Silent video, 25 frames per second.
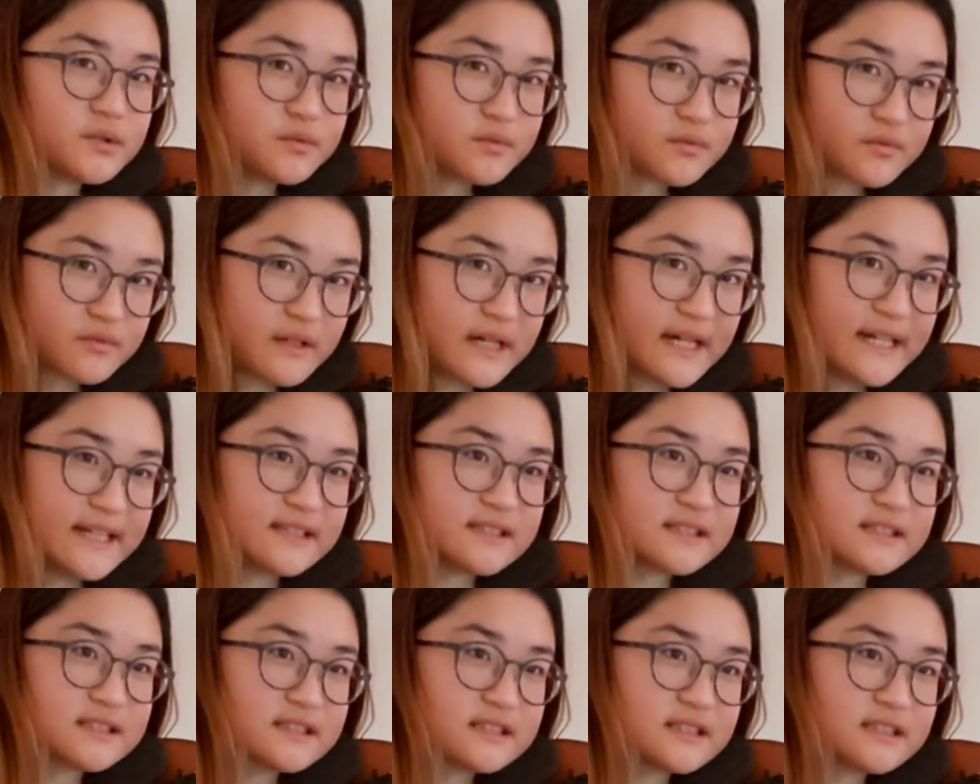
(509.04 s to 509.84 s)

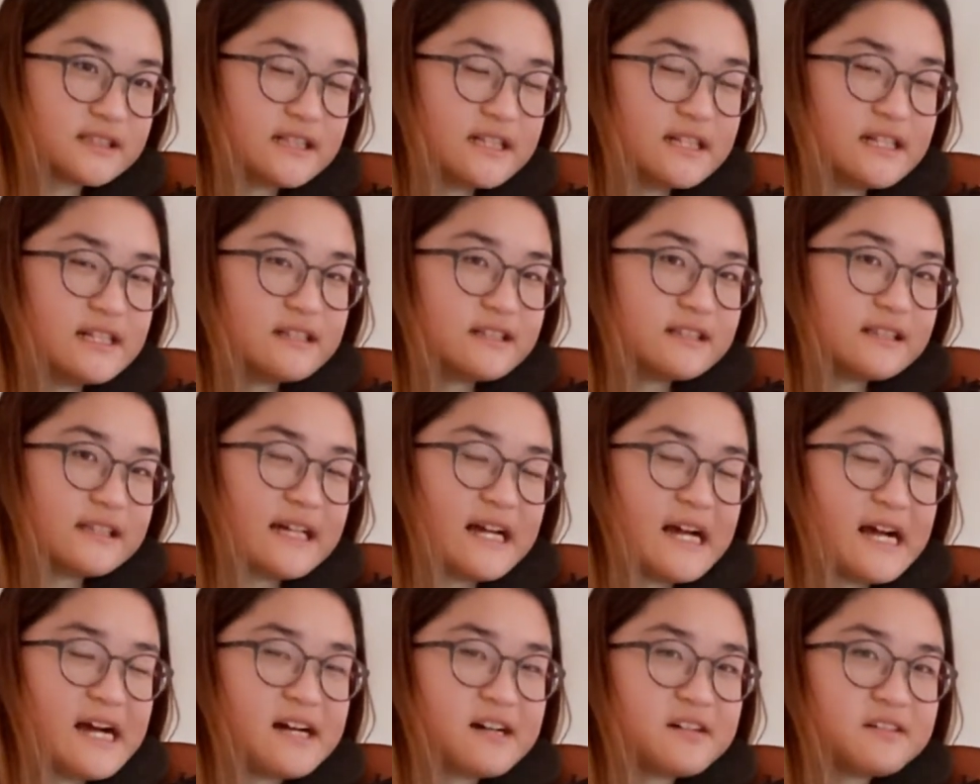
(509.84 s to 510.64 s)
Rest.
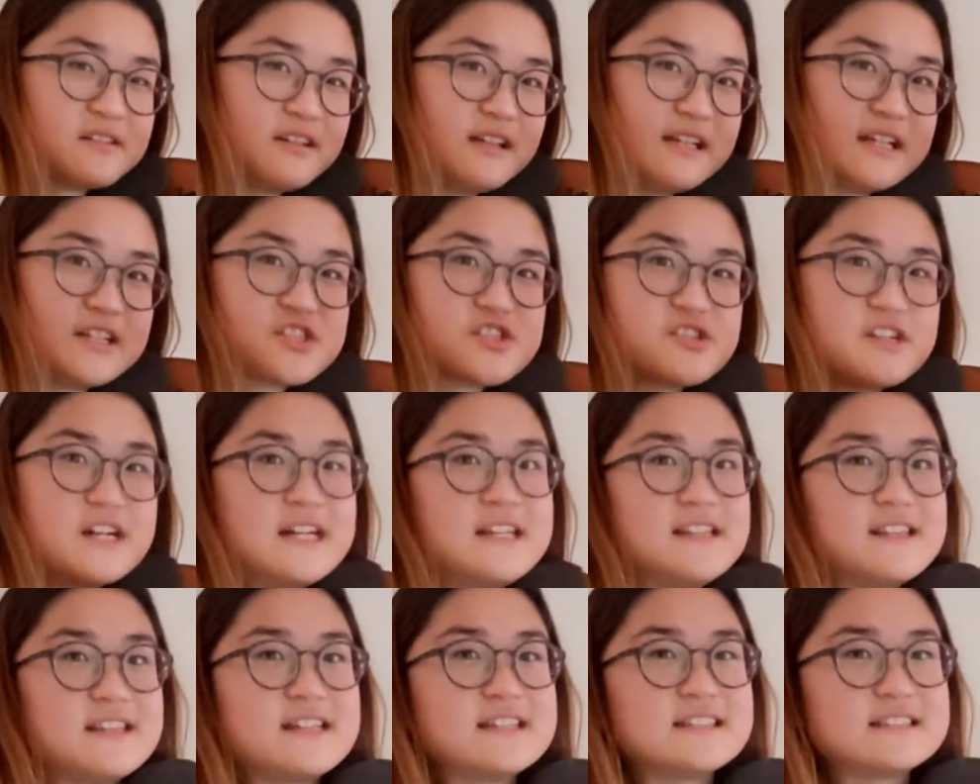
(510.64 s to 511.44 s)
Now, let's
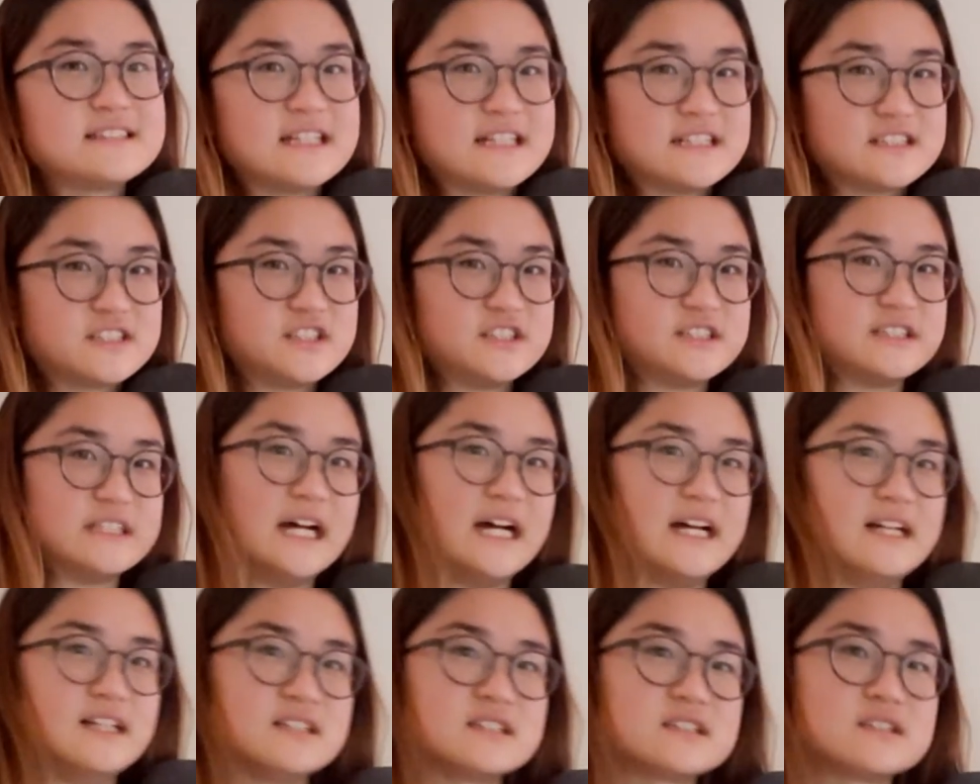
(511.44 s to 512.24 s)
try this
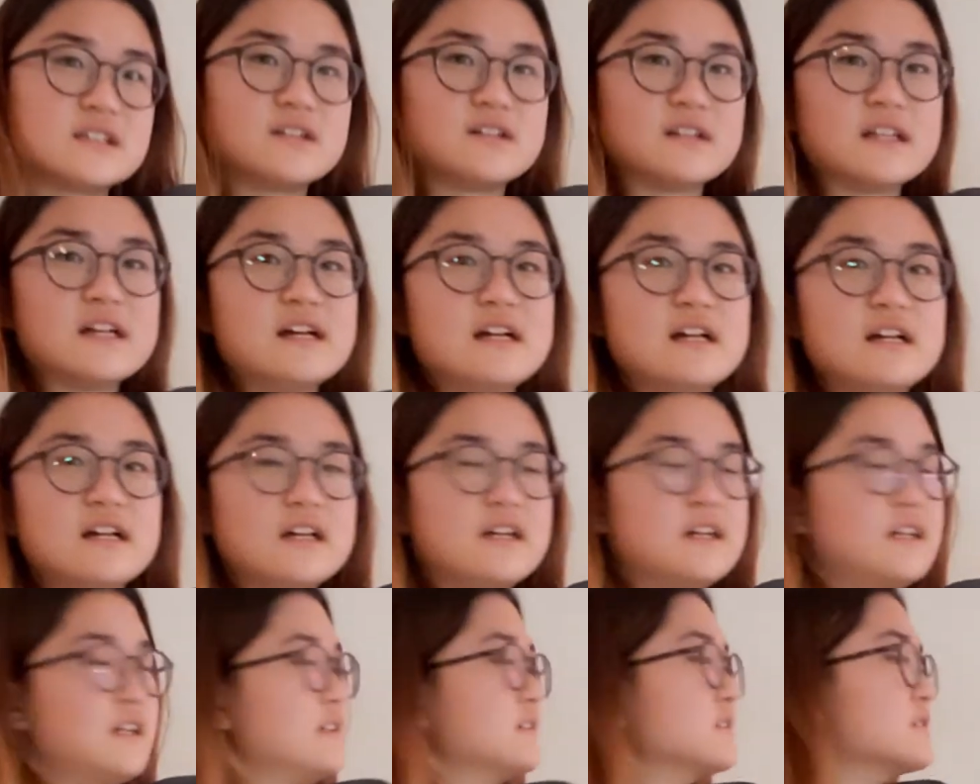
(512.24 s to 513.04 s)
exercise.
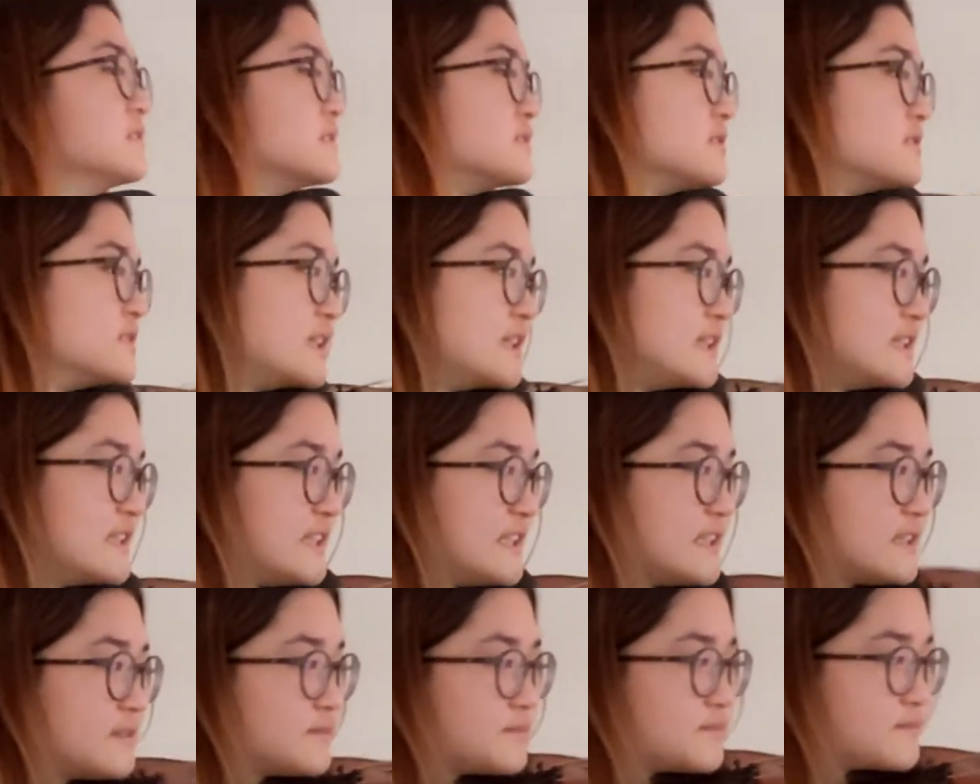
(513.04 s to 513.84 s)

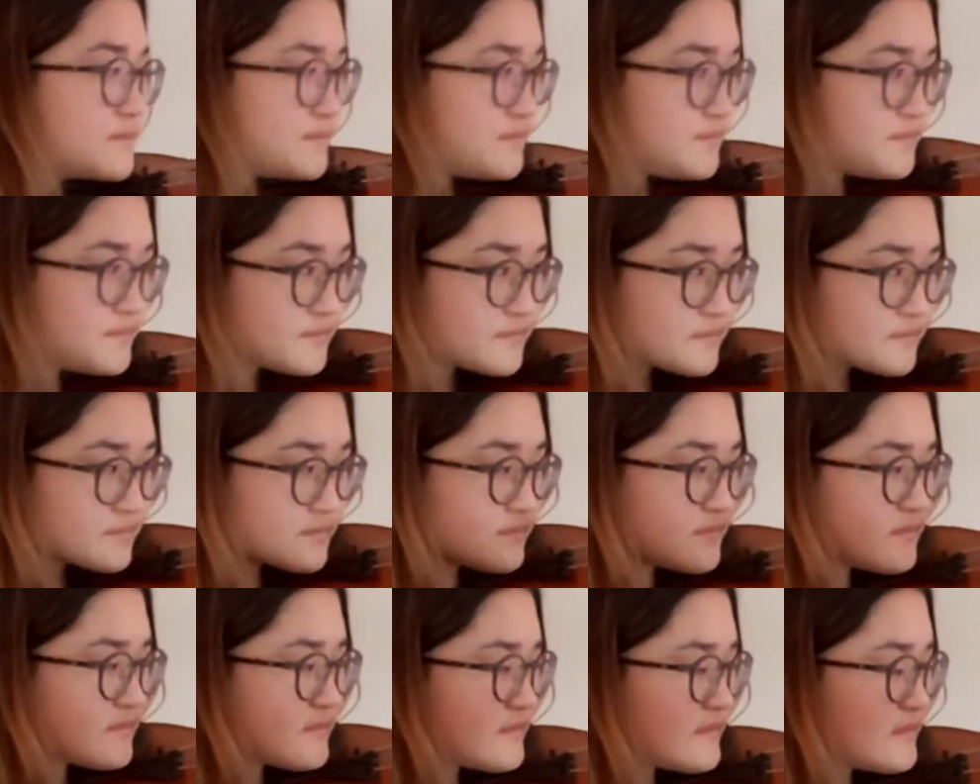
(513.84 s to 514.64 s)
Ready?
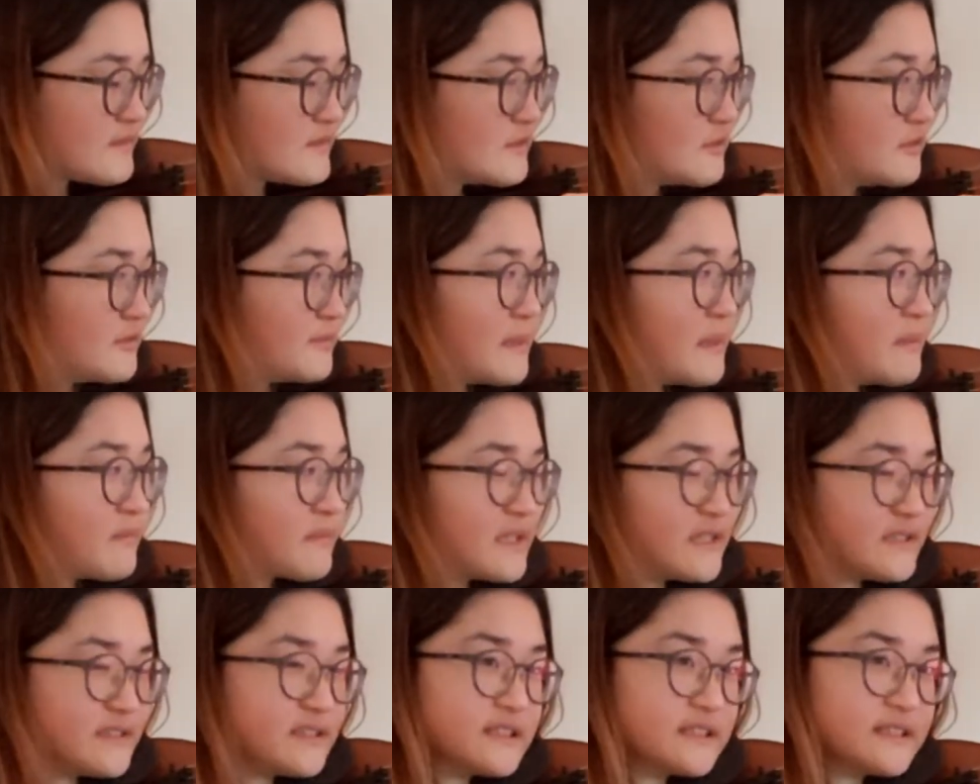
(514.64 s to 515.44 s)
Remember,
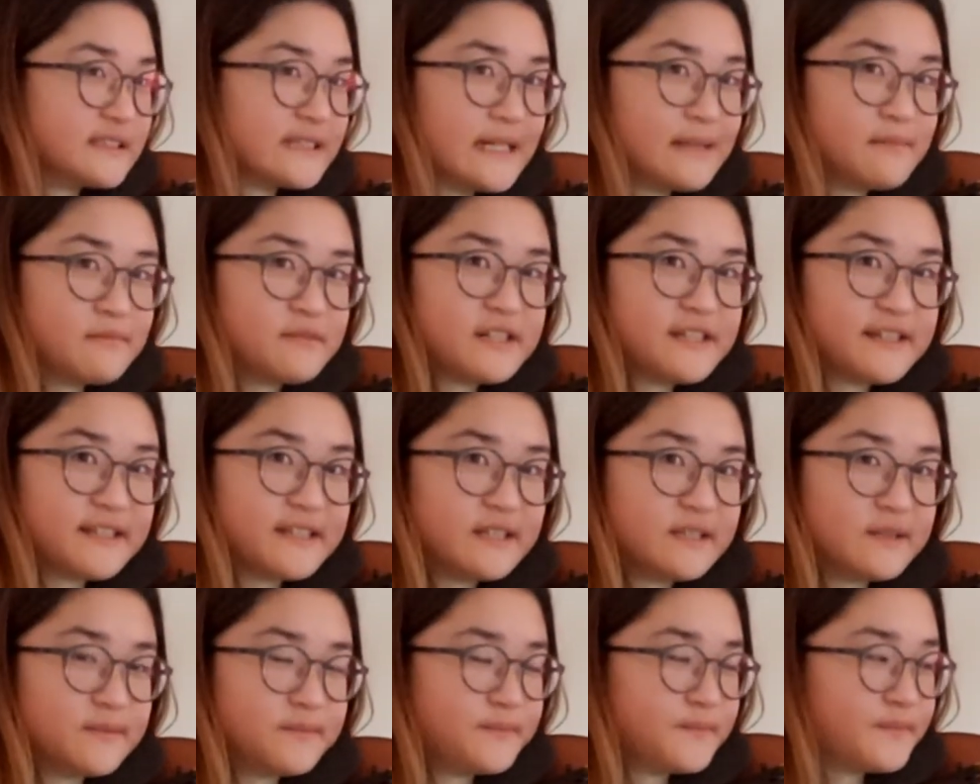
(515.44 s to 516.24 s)
it's the same
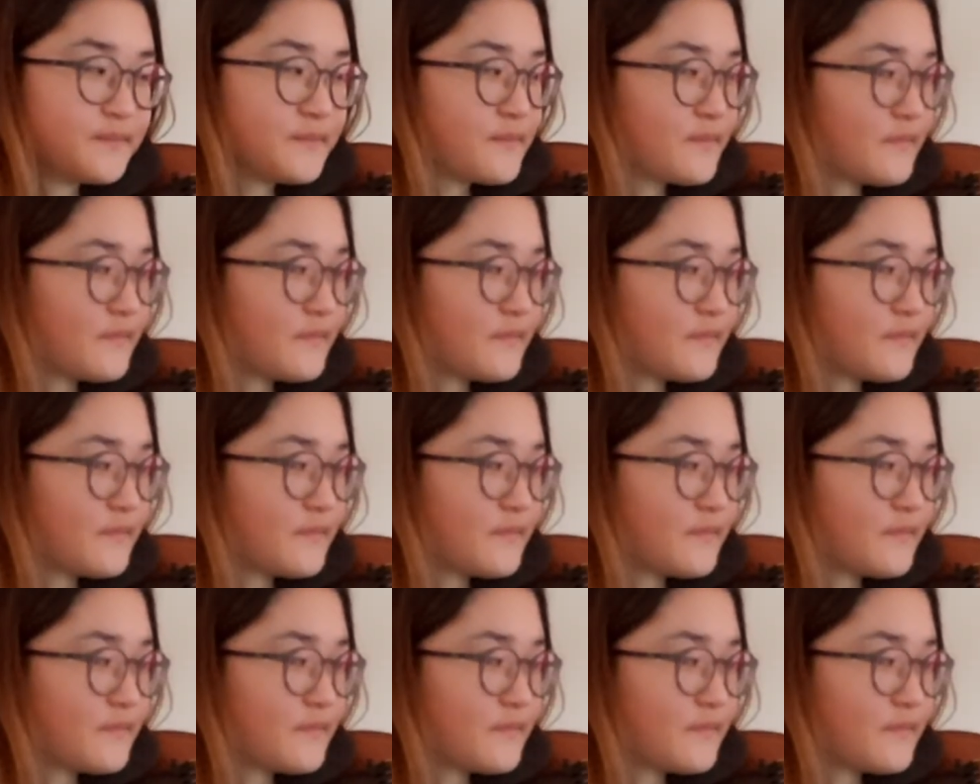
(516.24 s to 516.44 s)
rhythm.